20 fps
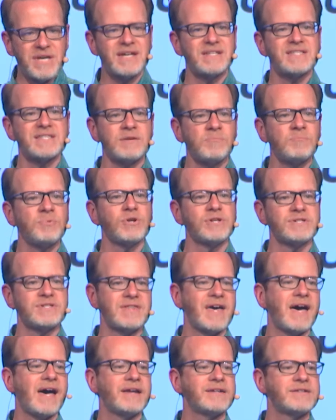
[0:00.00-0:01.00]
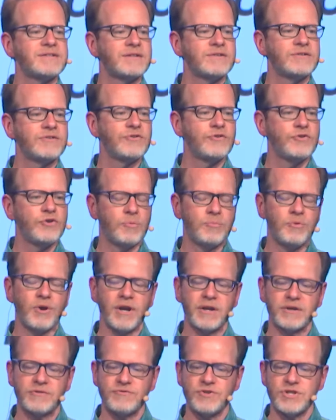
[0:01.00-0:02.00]
as simple as that, your
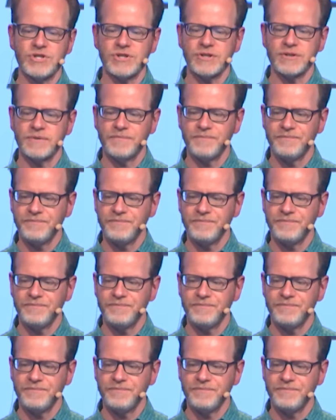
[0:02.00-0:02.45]
product vision.